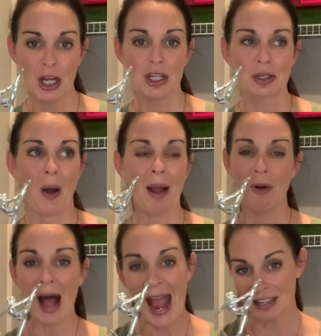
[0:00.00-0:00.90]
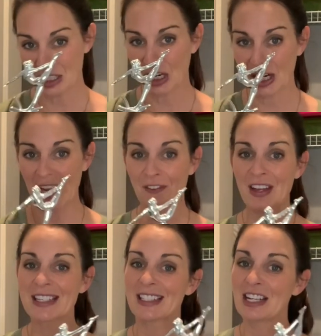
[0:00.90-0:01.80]
So I will ask her if it
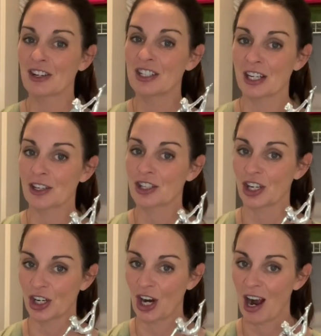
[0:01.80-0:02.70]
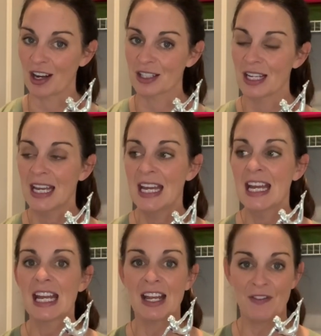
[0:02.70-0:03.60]
is near and dear to her heart.
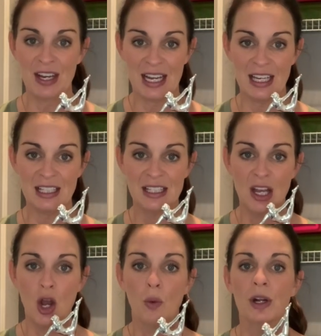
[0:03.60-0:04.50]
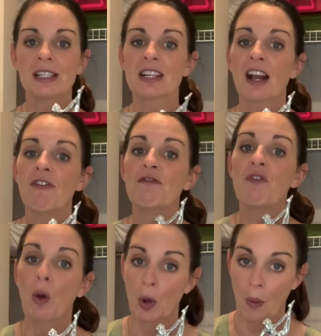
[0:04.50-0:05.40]
If it is, we're gonna take a
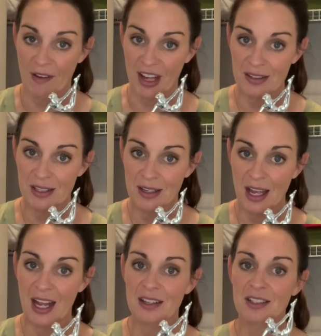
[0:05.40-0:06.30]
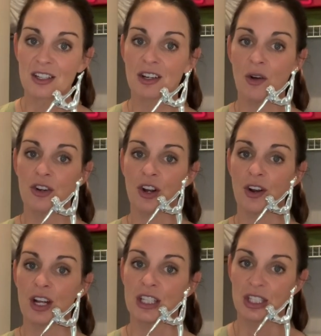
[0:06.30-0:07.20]
photo of it and it's gonna go in
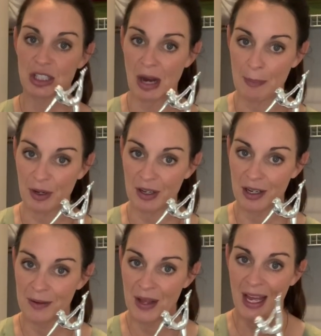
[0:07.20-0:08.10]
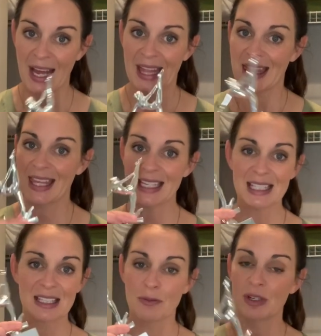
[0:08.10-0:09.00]
her scrapbook.
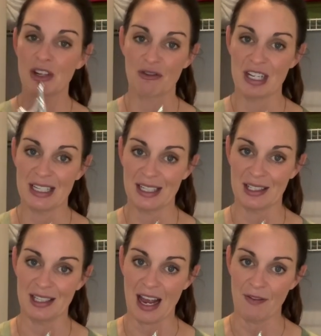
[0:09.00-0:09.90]
This we don't need to save.